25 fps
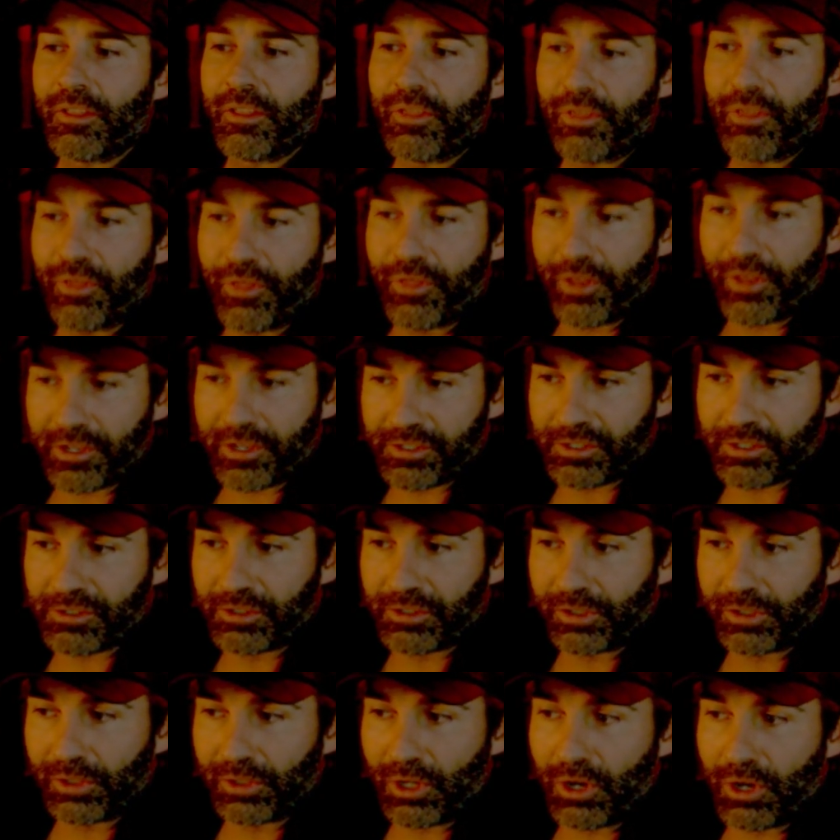this is the
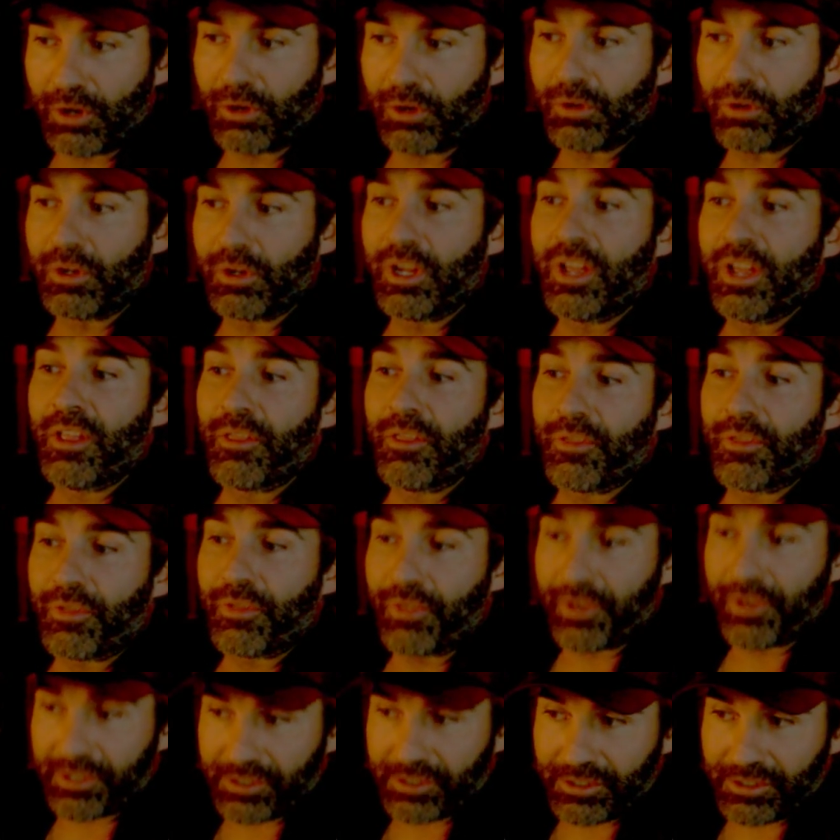low,
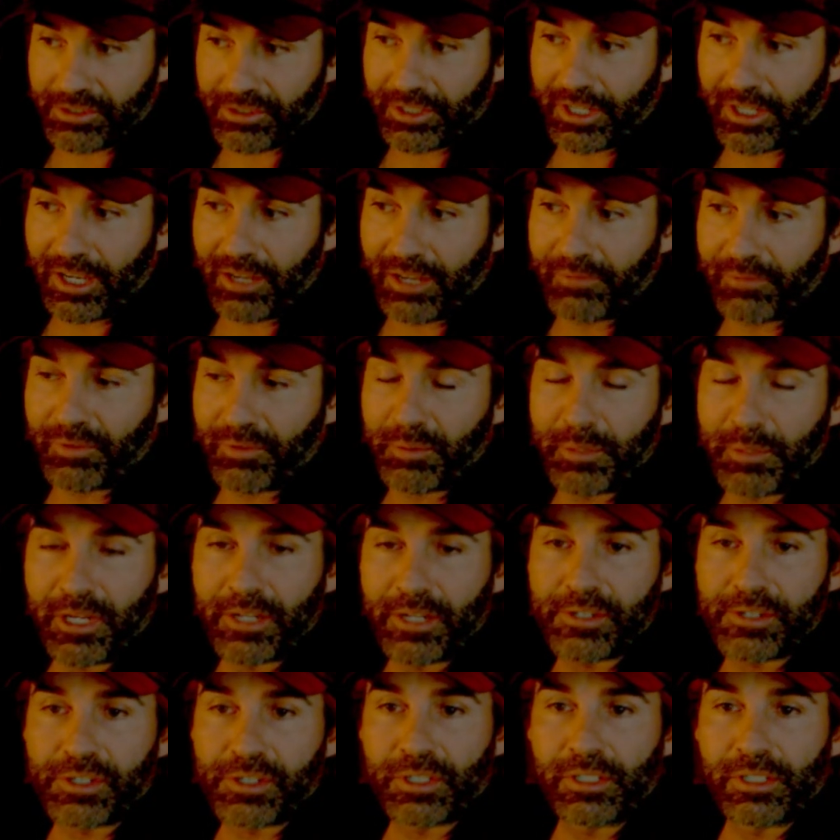this is the
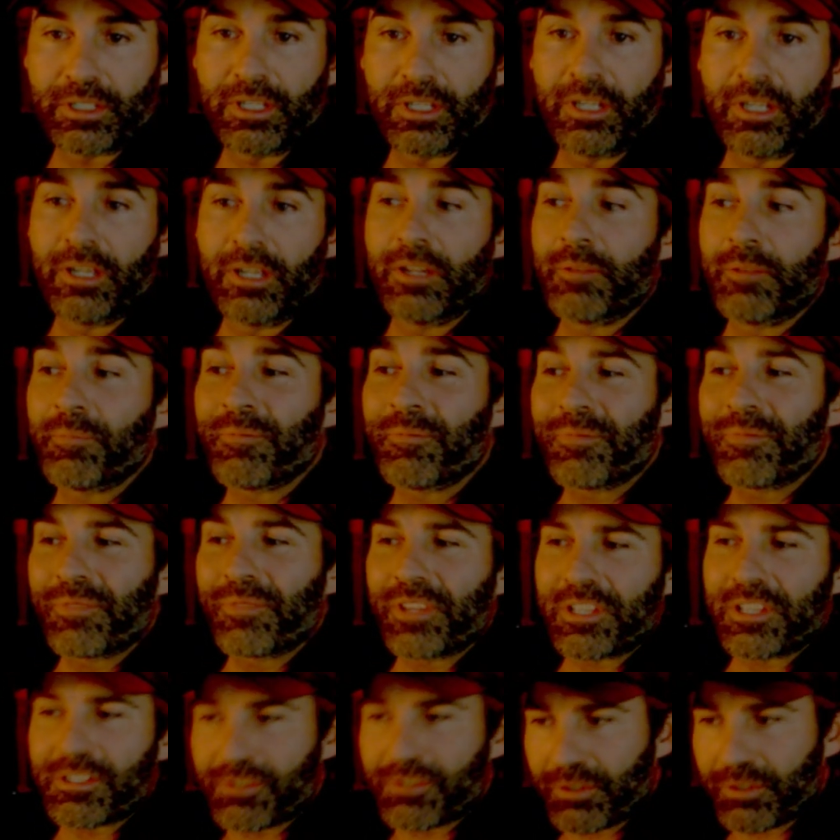confirmation,
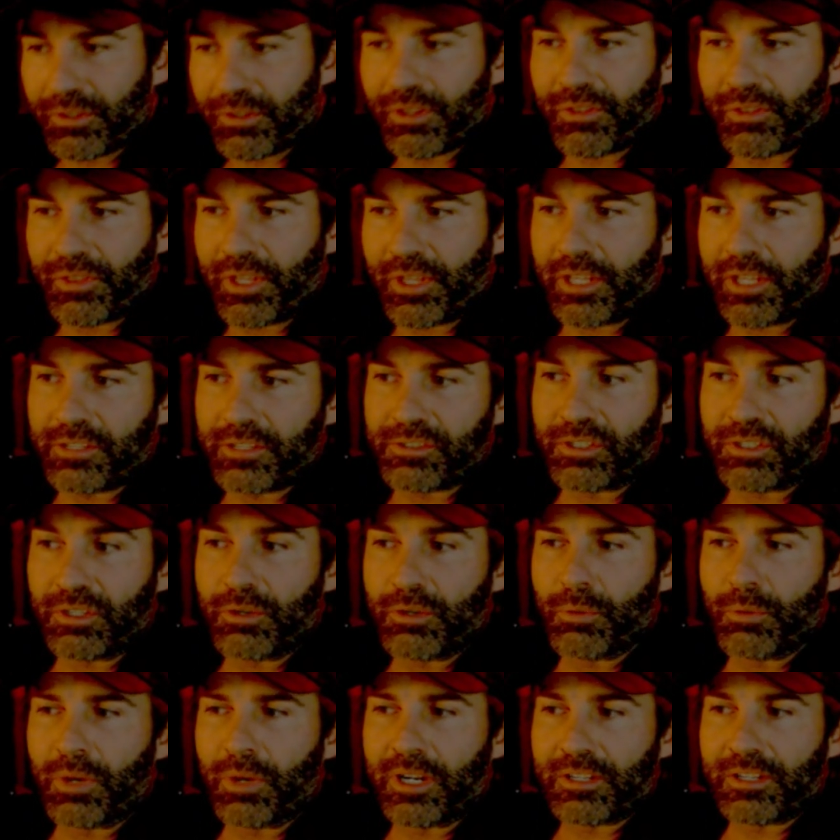these are the things that you
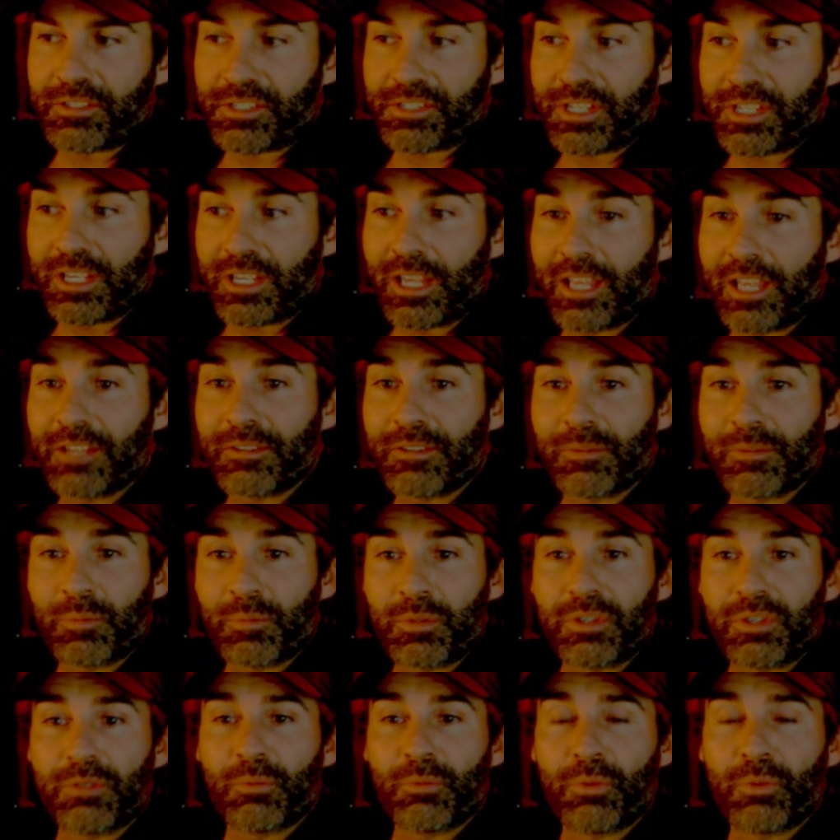want to see. And
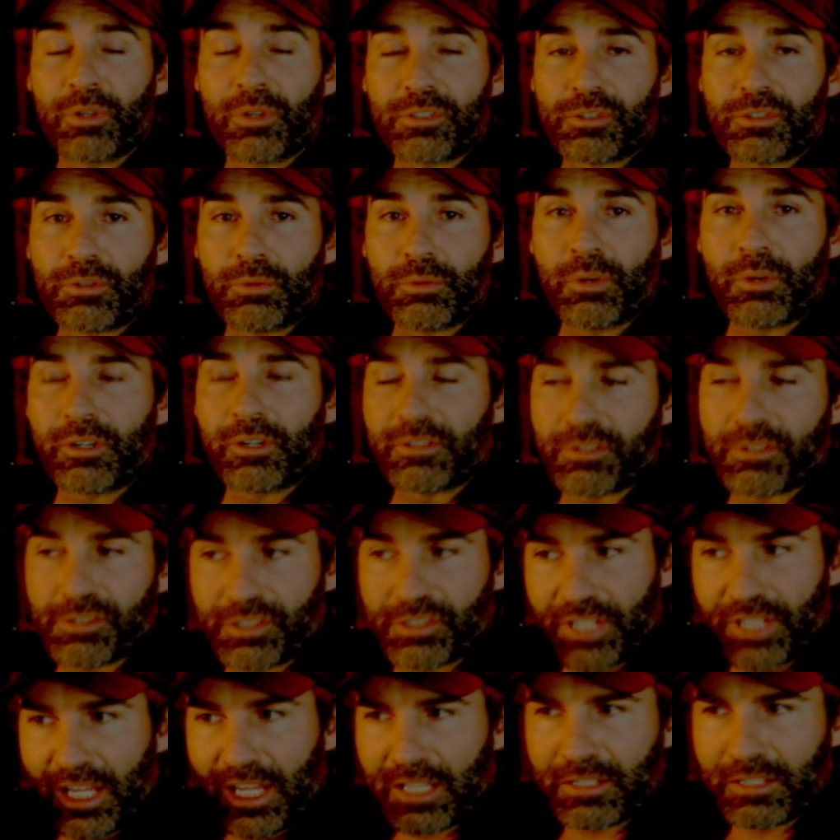once you
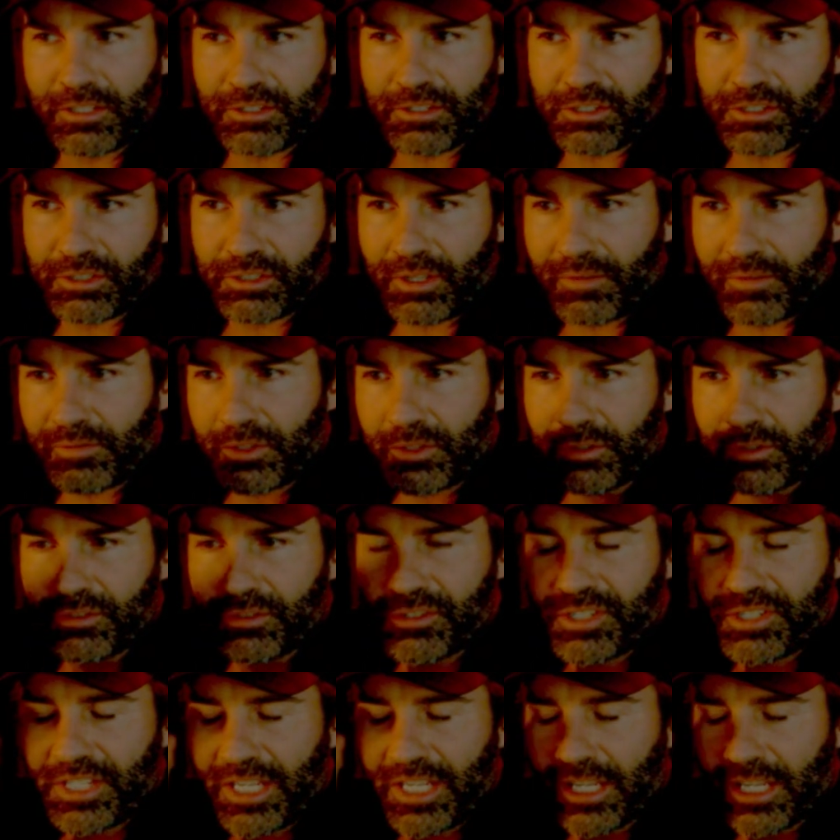understand this stuff, you'll
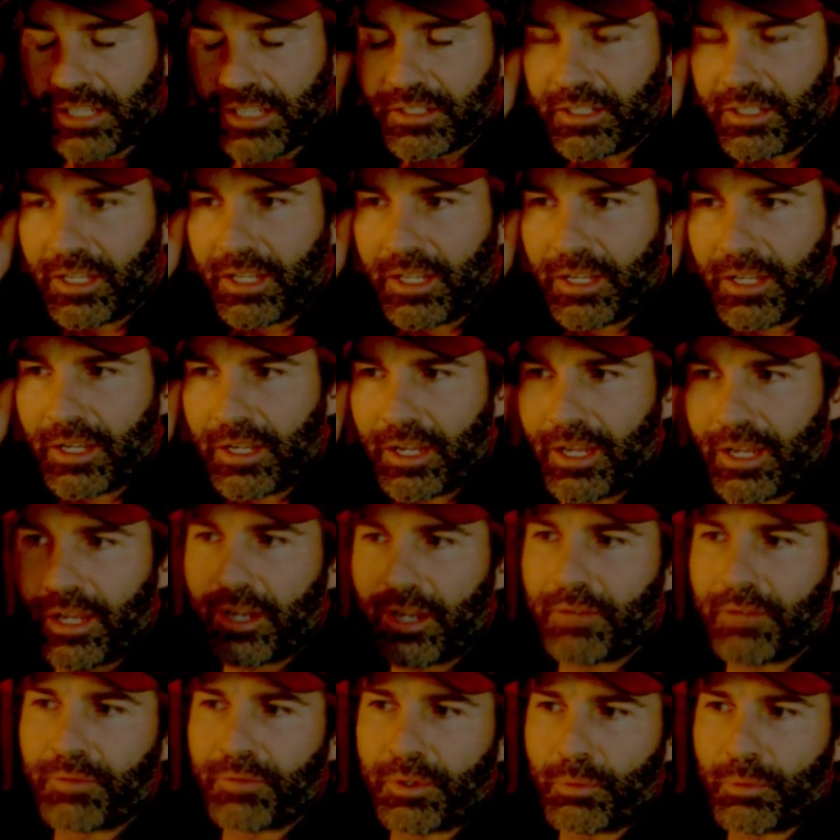see it
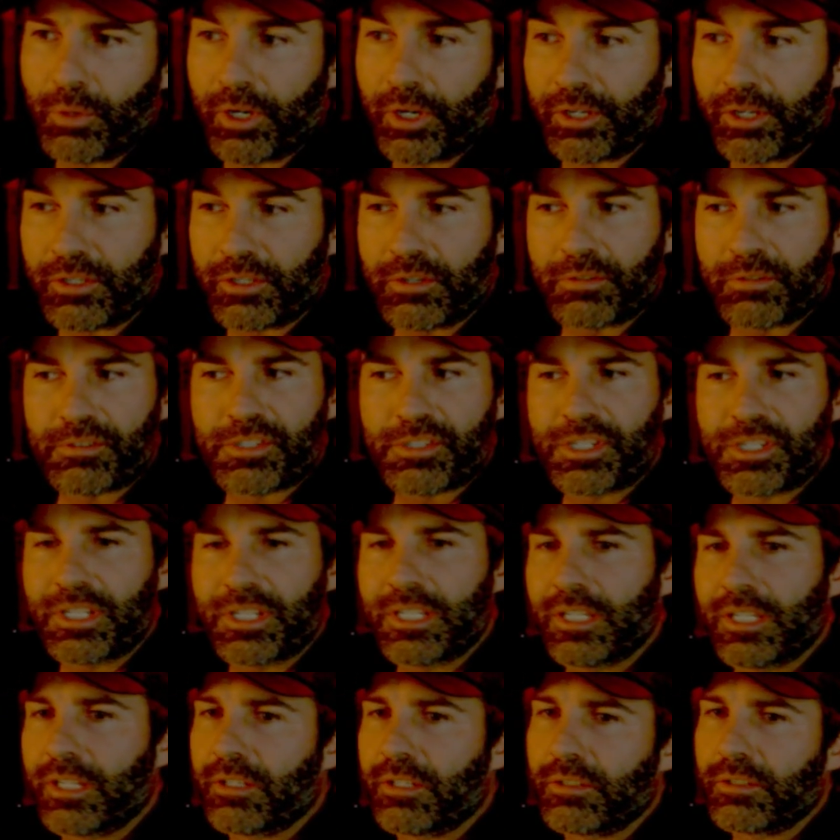everywhere. You'll see it
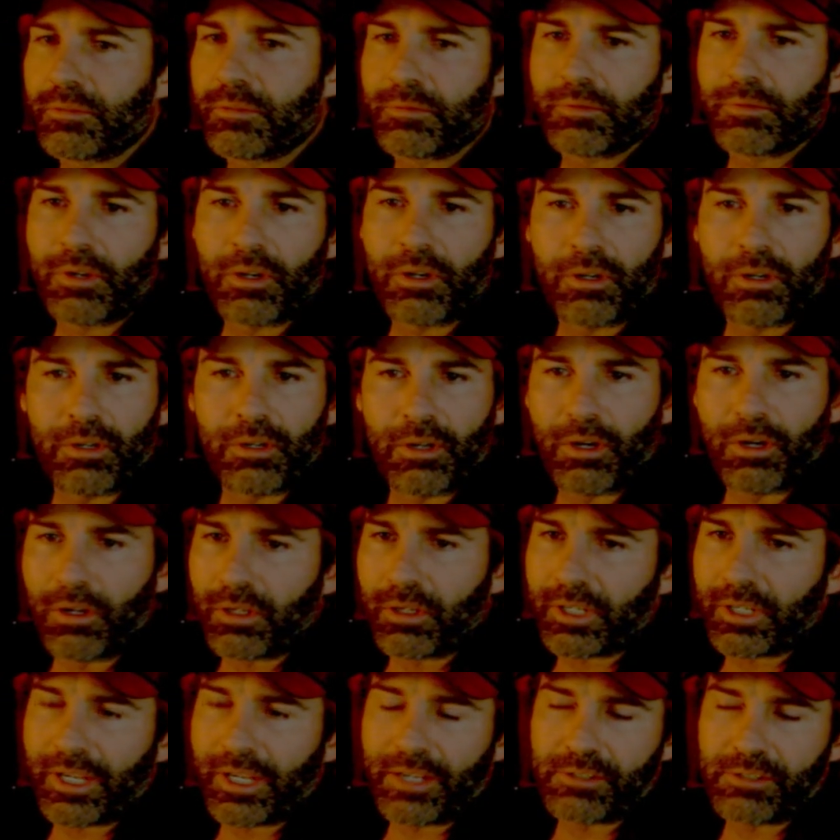in all
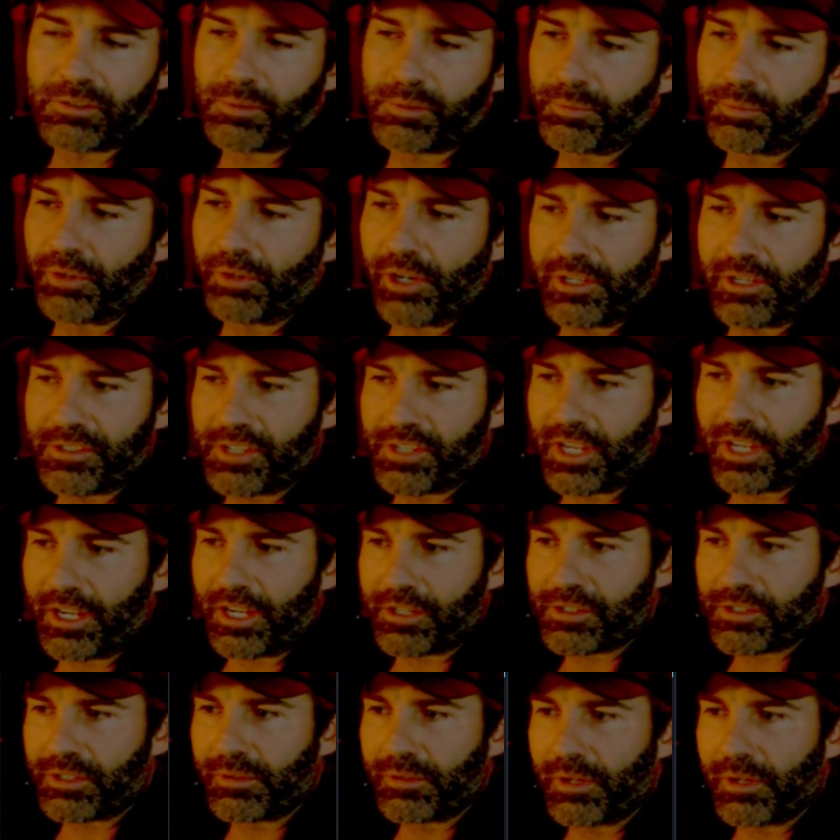kinds of price action.